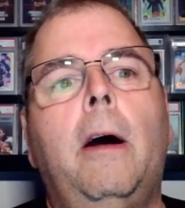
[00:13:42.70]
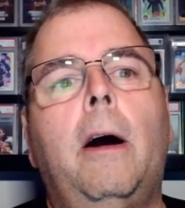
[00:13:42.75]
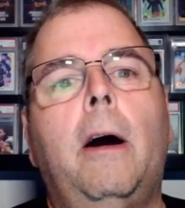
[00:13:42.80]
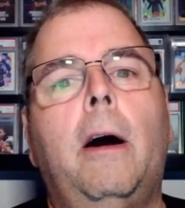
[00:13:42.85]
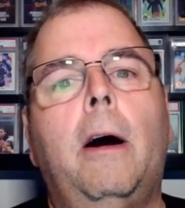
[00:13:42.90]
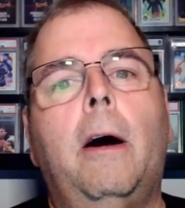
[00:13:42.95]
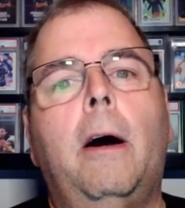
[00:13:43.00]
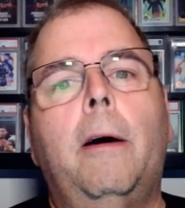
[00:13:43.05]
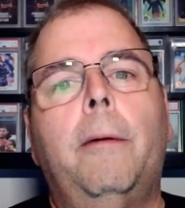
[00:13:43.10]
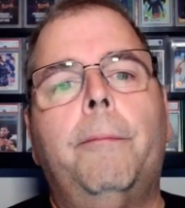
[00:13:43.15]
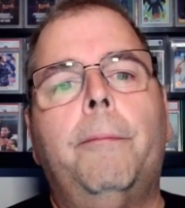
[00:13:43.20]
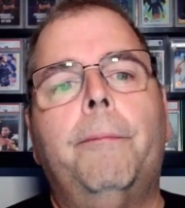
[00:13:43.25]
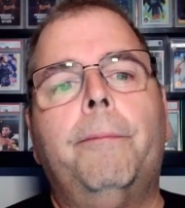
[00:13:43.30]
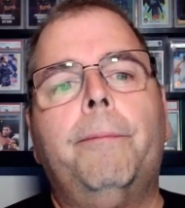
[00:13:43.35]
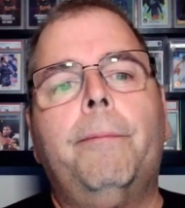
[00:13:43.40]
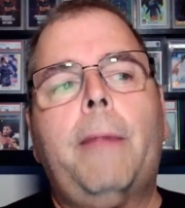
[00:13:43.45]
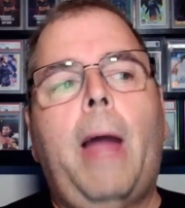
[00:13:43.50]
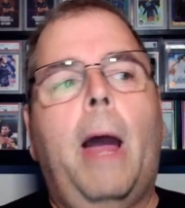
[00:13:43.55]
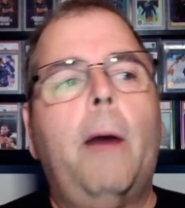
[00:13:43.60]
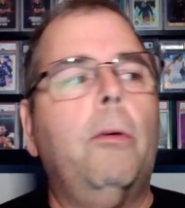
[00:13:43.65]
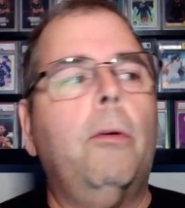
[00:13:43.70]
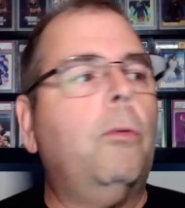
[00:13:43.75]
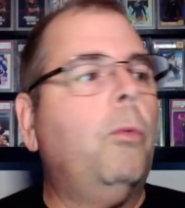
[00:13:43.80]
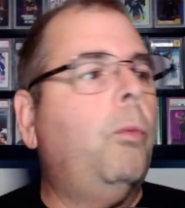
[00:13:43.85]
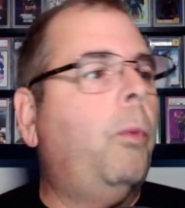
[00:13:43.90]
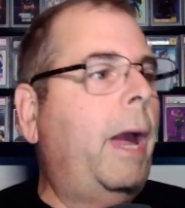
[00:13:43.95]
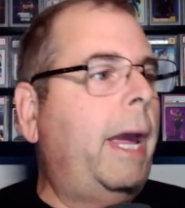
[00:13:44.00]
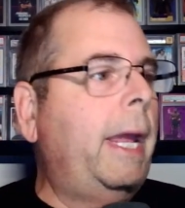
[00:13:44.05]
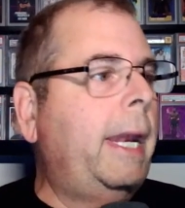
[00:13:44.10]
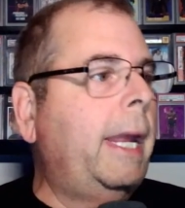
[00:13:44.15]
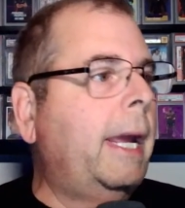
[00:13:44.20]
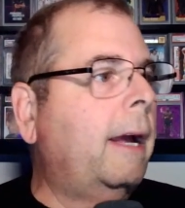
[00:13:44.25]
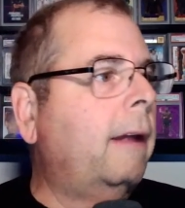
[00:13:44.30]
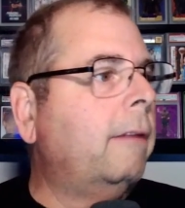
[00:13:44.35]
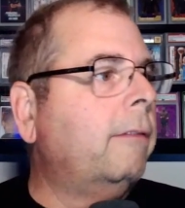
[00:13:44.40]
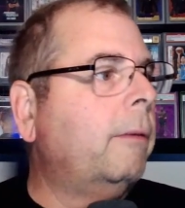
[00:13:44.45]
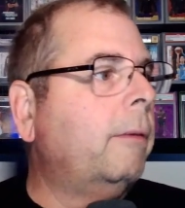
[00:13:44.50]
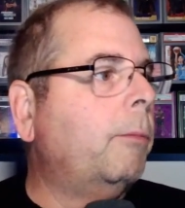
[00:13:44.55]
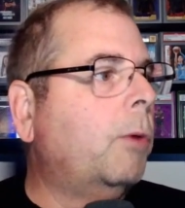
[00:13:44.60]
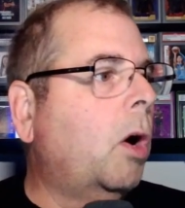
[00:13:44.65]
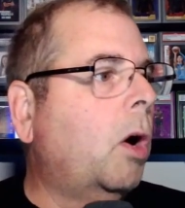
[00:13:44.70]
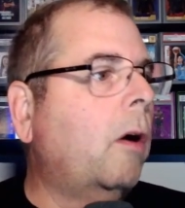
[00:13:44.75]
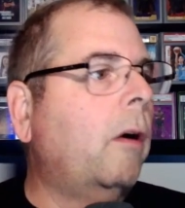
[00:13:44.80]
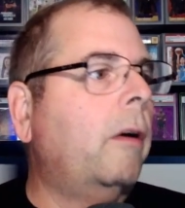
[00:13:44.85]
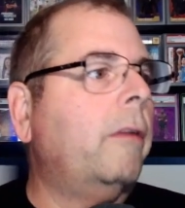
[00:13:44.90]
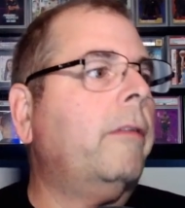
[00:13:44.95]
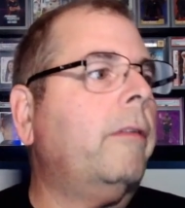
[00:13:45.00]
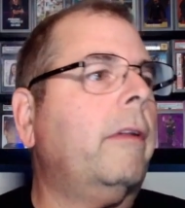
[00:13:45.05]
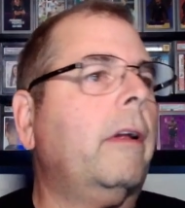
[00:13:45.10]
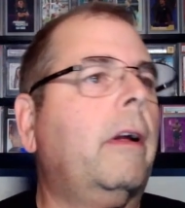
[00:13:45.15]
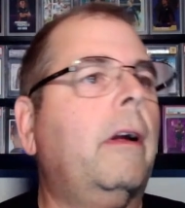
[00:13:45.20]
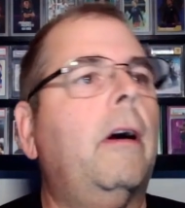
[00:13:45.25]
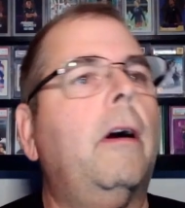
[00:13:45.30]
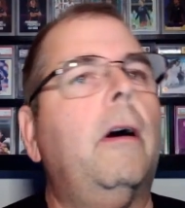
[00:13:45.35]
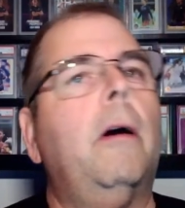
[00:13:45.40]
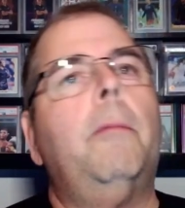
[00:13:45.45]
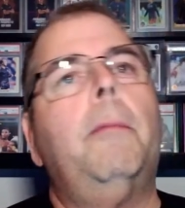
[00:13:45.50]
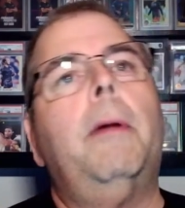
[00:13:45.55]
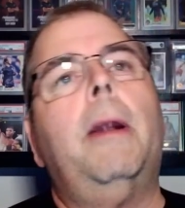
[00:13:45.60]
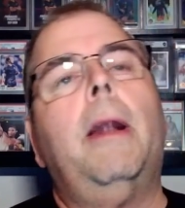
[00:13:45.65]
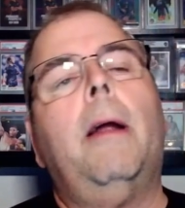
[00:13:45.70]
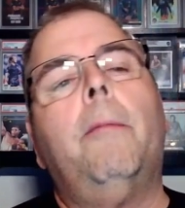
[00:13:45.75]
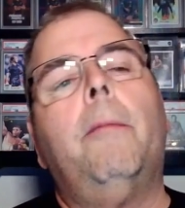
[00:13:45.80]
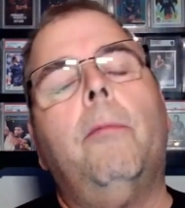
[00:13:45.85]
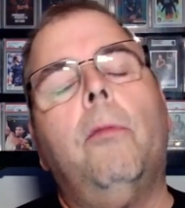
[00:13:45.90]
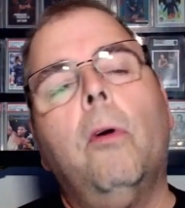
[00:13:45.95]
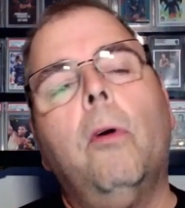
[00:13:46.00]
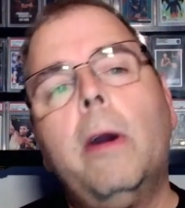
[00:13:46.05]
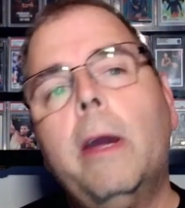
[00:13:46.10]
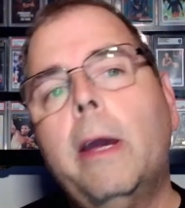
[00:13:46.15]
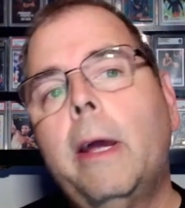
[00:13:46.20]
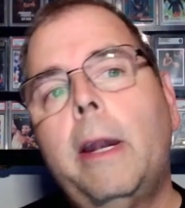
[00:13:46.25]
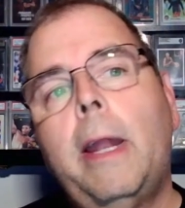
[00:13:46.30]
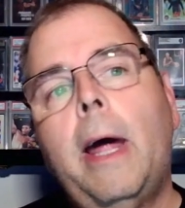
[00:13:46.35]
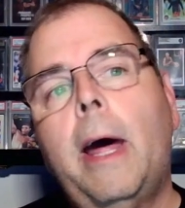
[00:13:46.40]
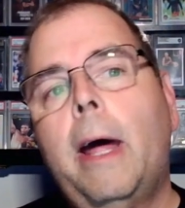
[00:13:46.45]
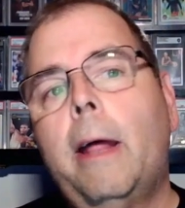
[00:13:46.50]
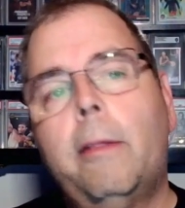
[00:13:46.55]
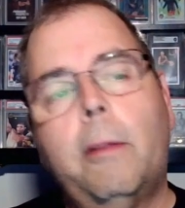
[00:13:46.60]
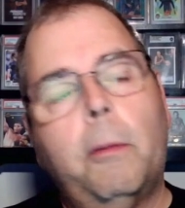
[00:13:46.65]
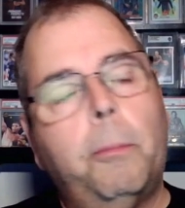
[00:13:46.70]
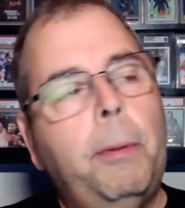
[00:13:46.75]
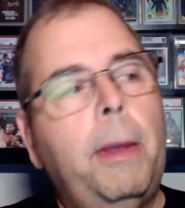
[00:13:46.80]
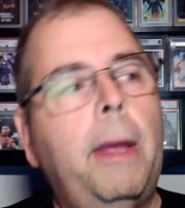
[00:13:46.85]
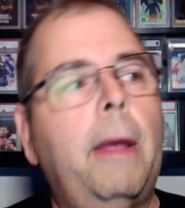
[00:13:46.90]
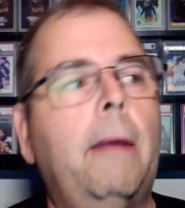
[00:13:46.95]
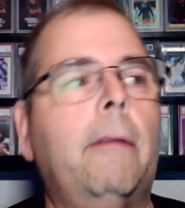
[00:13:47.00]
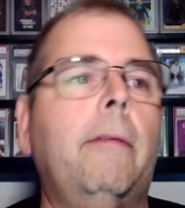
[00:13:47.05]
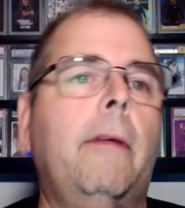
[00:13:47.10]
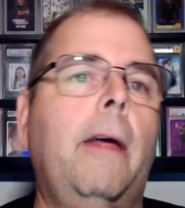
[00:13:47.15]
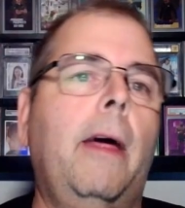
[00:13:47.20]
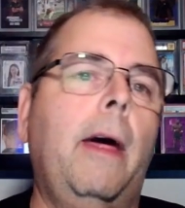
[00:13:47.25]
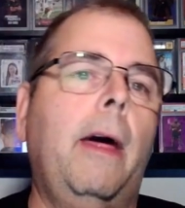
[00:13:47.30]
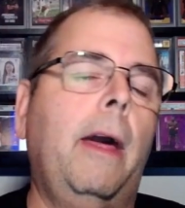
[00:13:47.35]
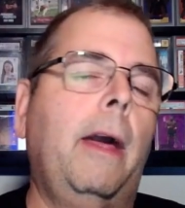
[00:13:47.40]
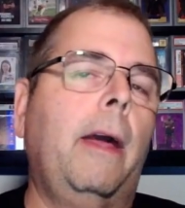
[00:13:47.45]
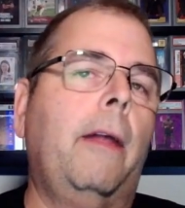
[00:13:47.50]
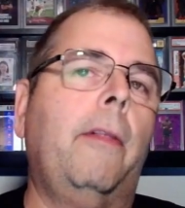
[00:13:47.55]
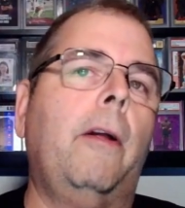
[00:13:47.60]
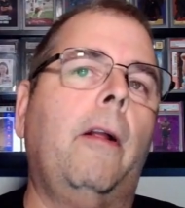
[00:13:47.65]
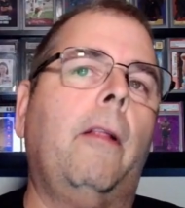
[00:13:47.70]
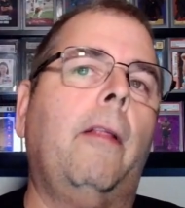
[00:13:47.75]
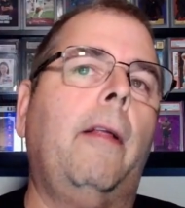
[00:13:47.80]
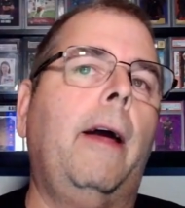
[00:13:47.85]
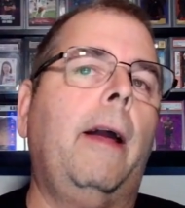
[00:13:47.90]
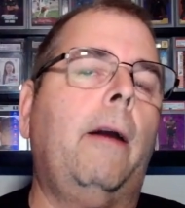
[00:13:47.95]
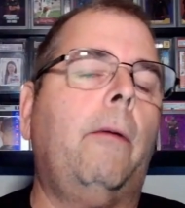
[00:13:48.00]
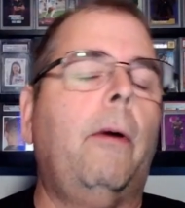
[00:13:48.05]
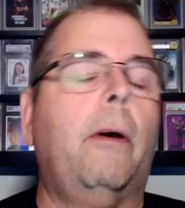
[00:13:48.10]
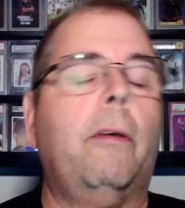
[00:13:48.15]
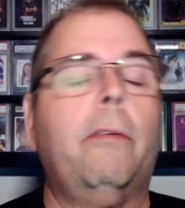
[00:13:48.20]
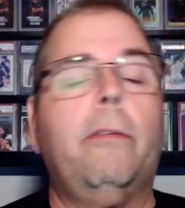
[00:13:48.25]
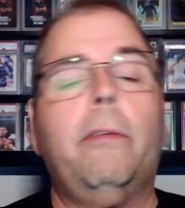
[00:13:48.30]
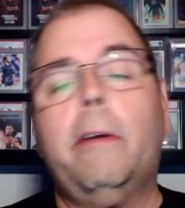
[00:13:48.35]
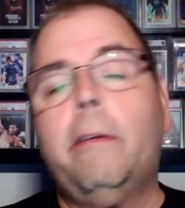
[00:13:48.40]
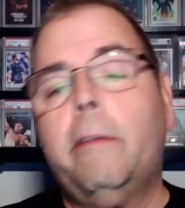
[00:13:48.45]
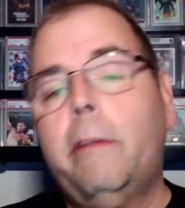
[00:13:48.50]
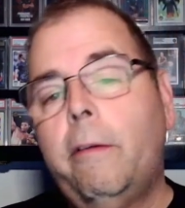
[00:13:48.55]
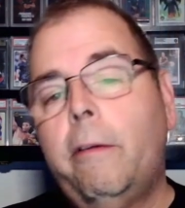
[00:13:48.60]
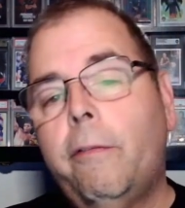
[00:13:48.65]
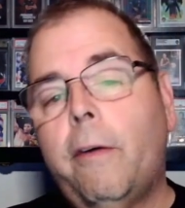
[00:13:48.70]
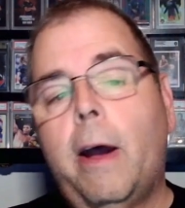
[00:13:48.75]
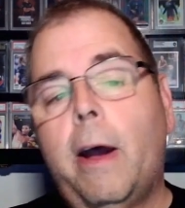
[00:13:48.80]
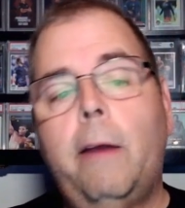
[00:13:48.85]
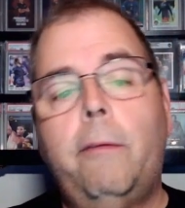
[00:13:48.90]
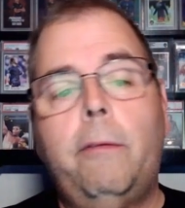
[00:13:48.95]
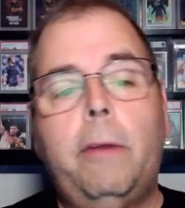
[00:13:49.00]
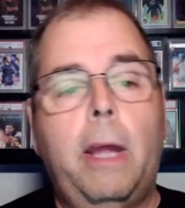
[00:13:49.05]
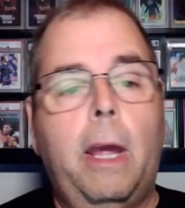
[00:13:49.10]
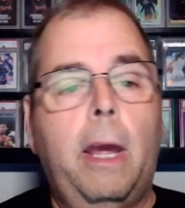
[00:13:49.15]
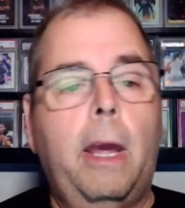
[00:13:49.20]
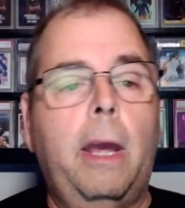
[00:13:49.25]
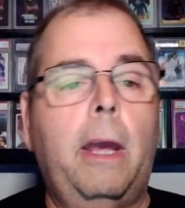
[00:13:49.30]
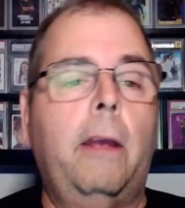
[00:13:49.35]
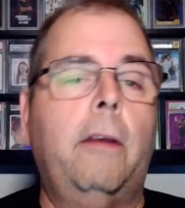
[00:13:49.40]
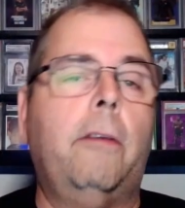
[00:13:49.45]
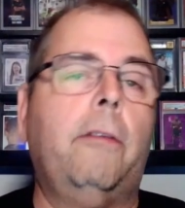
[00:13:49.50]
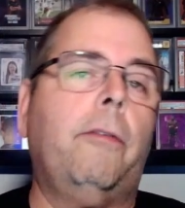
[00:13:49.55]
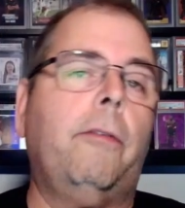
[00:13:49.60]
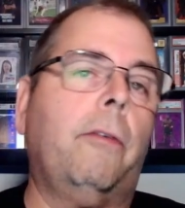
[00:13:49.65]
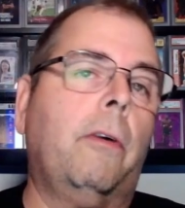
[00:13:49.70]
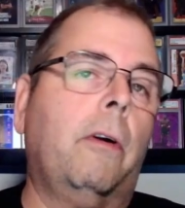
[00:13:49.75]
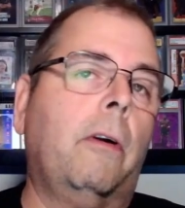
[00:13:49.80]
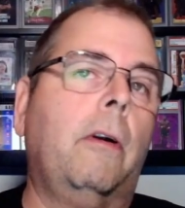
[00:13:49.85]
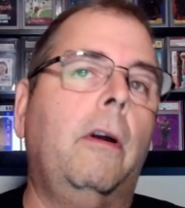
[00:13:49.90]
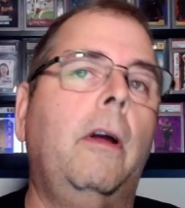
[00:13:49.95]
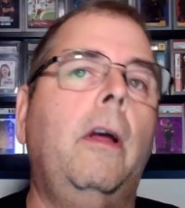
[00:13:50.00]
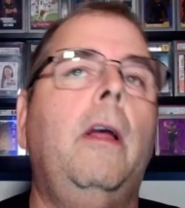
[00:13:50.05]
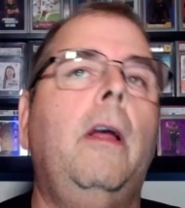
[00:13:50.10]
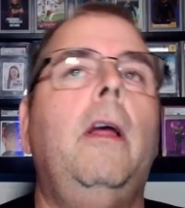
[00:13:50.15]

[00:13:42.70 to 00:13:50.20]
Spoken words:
I was waiting on some cards to come, and I'm looking at the PSA, and they're like, well, 65 days for,